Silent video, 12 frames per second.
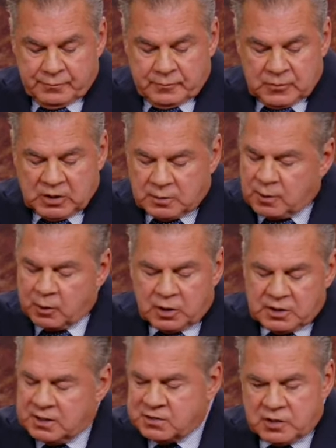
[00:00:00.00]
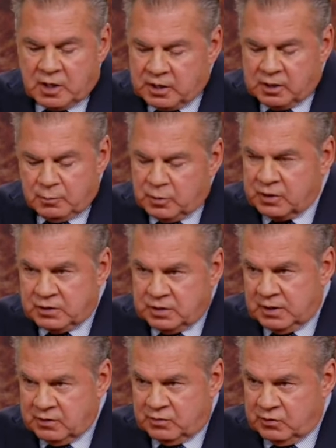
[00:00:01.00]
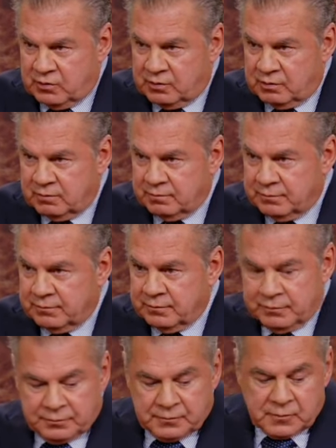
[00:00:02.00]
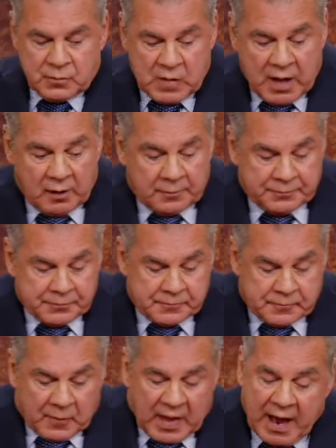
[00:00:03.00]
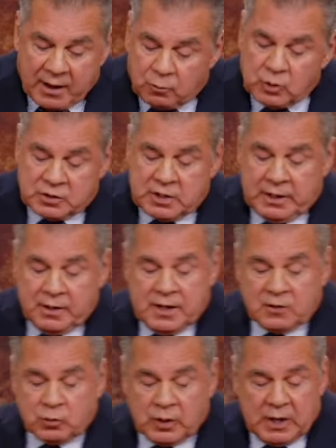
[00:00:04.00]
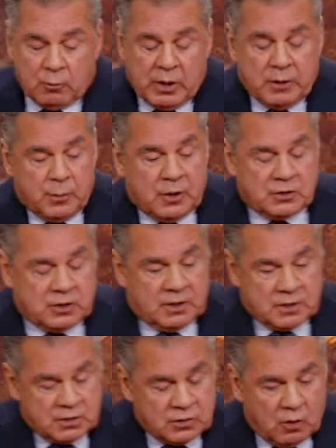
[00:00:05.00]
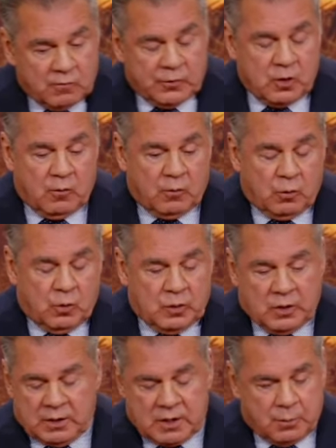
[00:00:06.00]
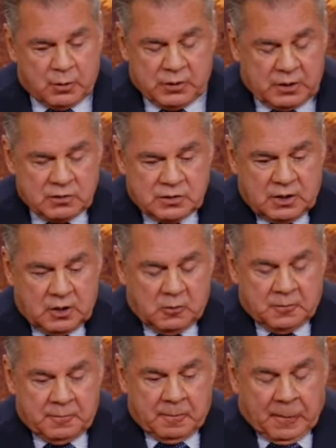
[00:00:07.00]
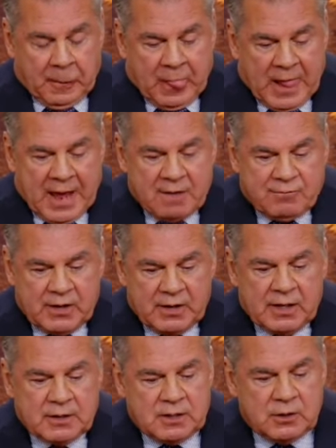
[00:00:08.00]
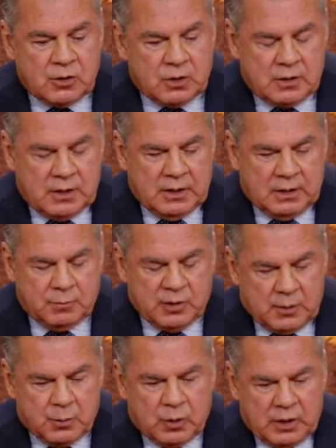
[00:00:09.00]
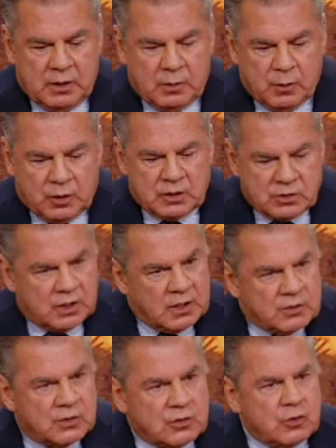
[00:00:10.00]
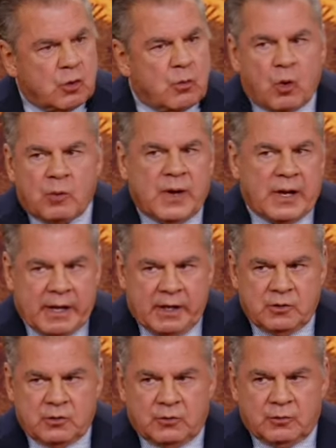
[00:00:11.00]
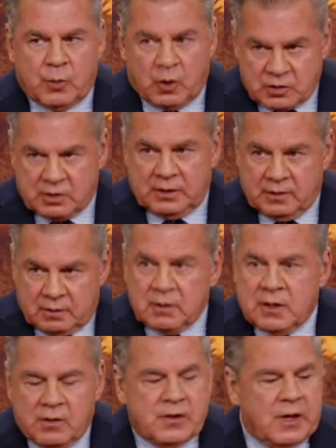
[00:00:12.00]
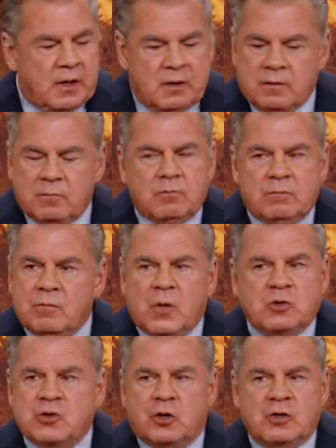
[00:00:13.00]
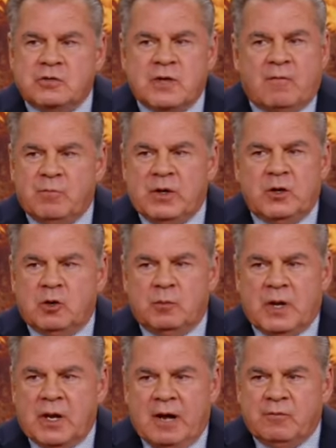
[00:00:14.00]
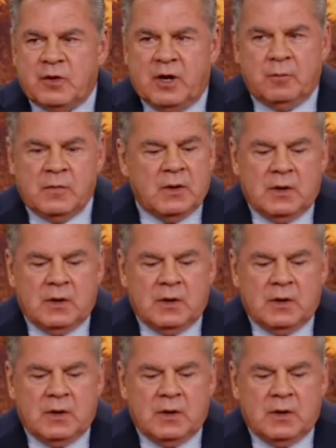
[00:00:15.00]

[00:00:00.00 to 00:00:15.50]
Because I'm not going to get stuck in the book of Genesis. Now, I will tell you this when I read the book of Genesis over and over a couple years ago, I found out that the people in the book of Genesis know more about angels personally than most churches I've been to in my lifetime,